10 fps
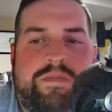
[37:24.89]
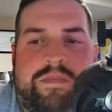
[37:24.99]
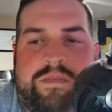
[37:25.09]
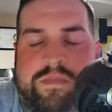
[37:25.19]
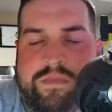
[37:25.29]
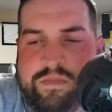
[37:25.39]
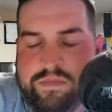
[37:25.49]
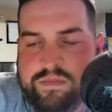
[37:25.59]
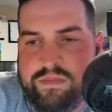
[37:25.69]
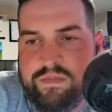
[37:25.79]
They don't even
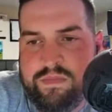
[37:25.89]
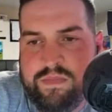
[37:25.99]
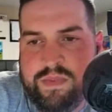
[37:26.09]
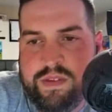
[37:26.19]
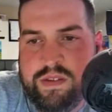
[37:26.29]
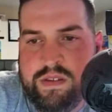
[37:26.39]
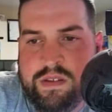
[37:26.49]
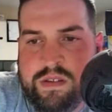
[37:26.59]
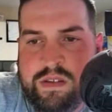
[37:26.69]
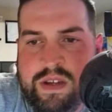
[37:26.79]
have one at Magic
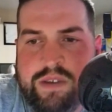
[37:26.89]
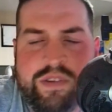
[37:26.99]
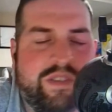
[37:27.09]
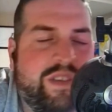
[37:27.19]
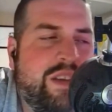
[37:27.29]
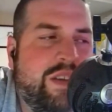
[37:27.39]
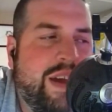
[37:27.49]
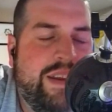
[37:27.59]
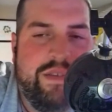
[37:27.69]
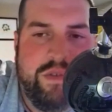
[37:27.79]
Kingdom. I was going to say, I
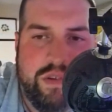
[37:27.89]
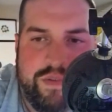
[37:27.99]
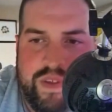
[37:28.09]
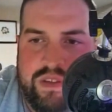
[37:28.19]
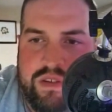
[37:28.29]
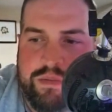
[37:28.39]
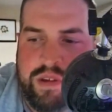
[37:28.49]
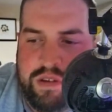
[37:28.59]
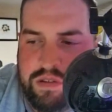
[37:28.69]
didn't even know if they did them there.